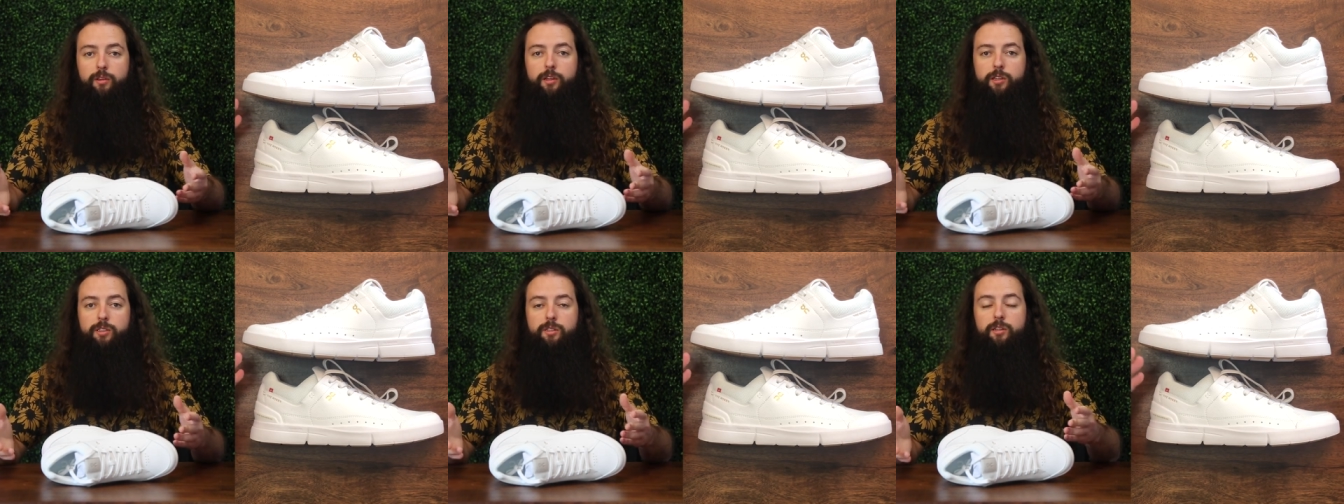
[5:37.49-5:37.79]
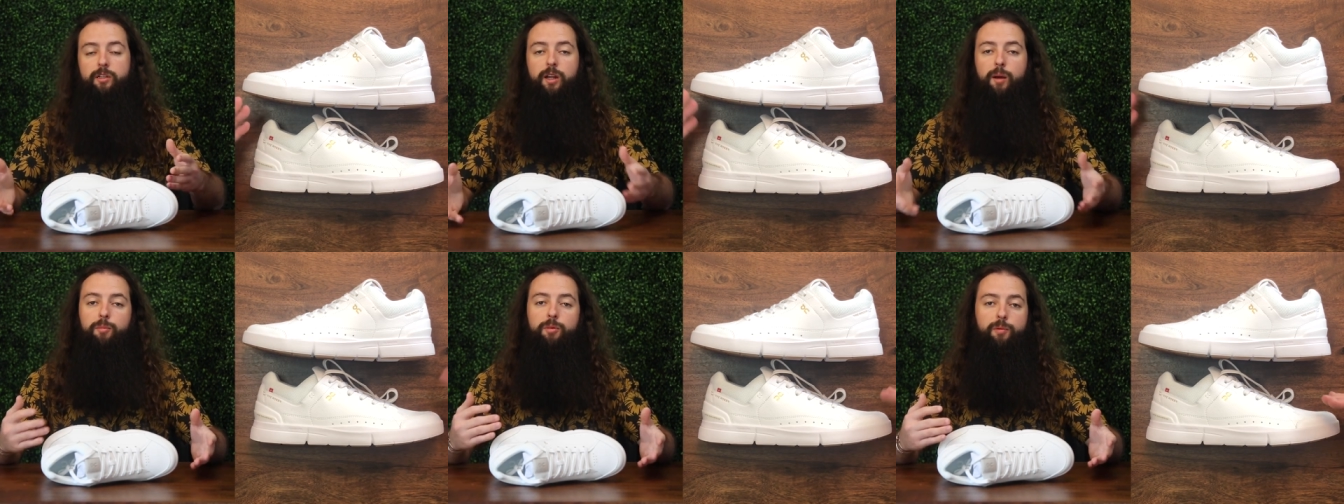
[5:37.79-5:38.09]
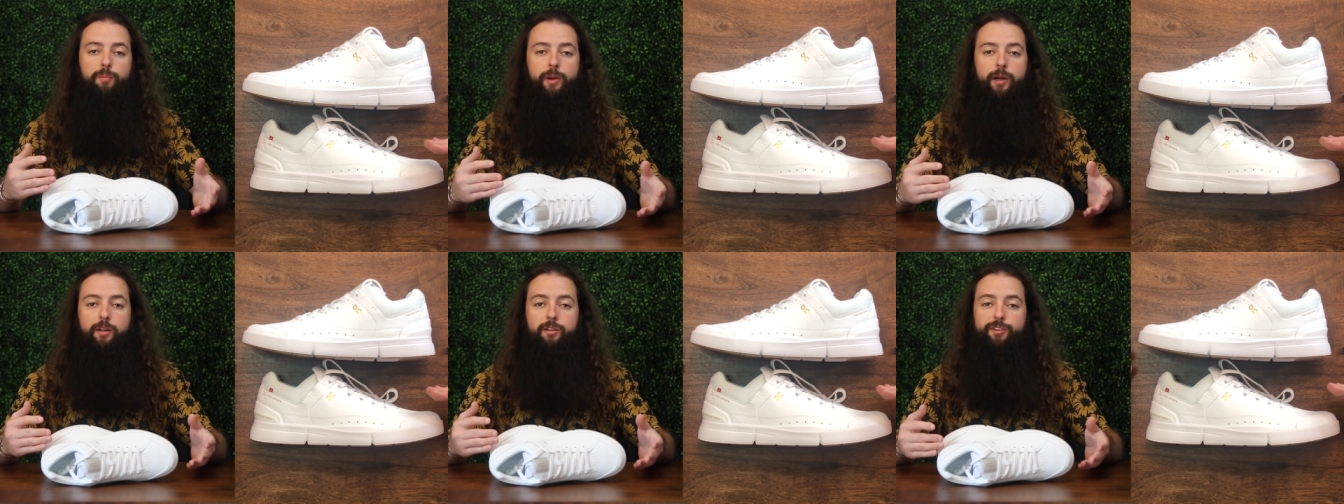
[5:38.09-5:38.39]
Because the
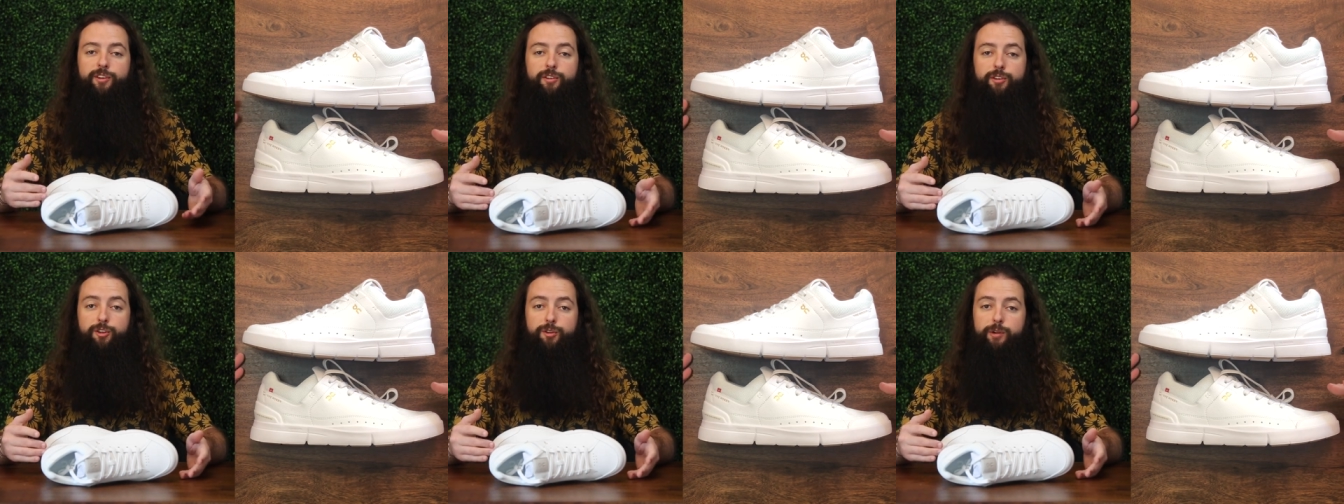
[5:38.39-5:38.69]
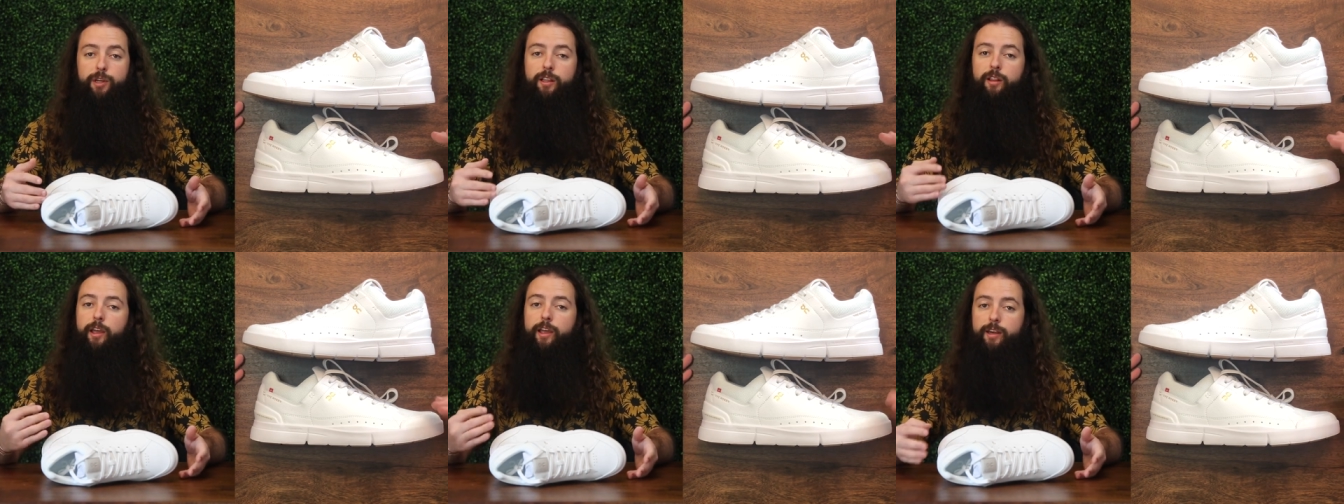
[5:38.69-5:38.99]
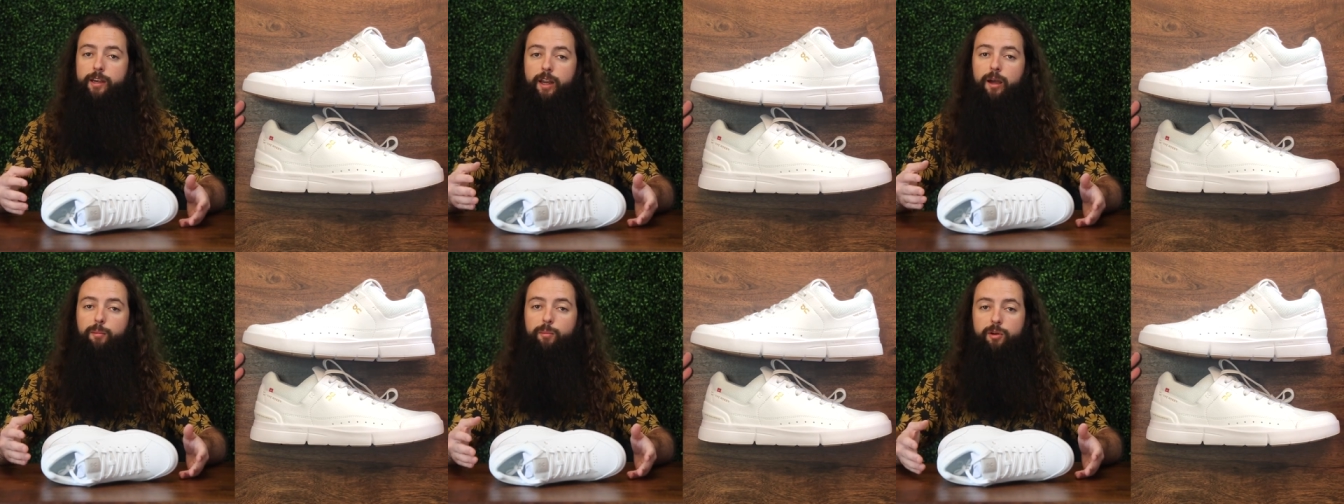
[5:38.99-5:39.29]
numbered pairs are doing
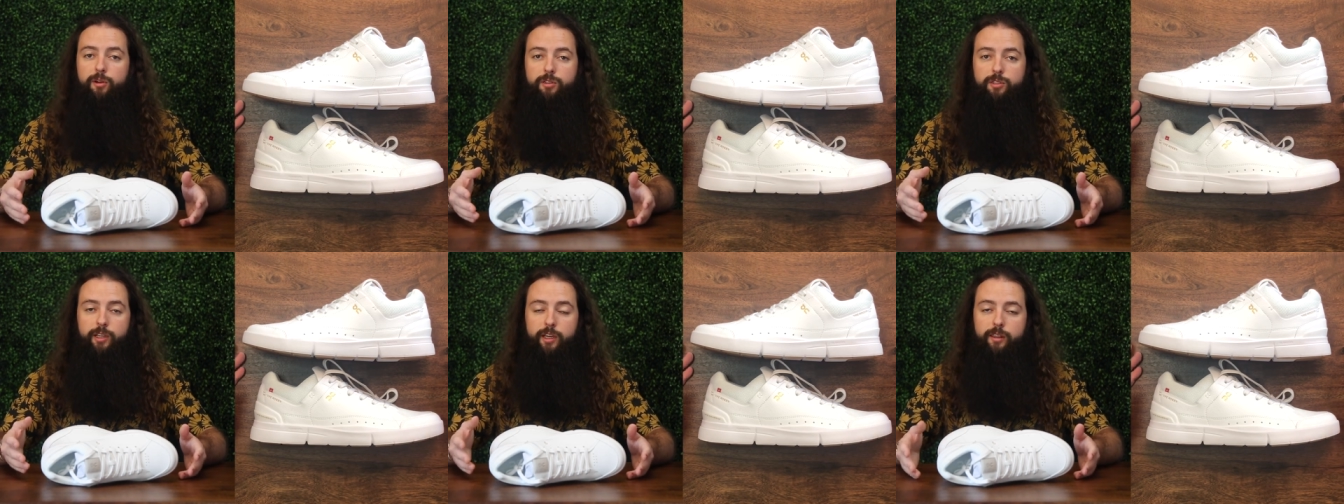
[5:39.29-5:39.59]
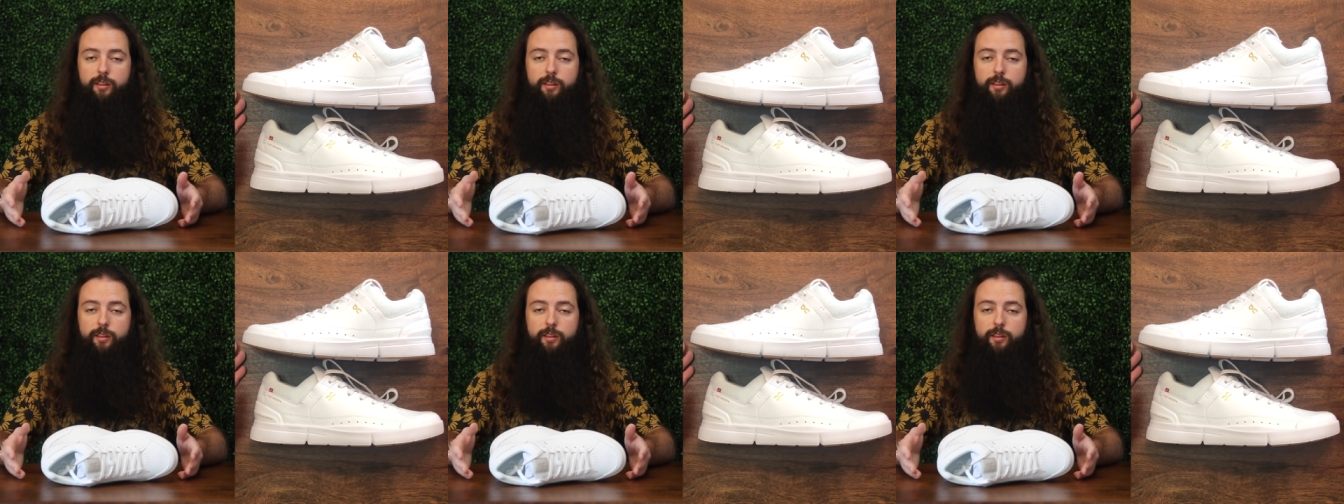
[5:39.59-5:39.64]
like numbers,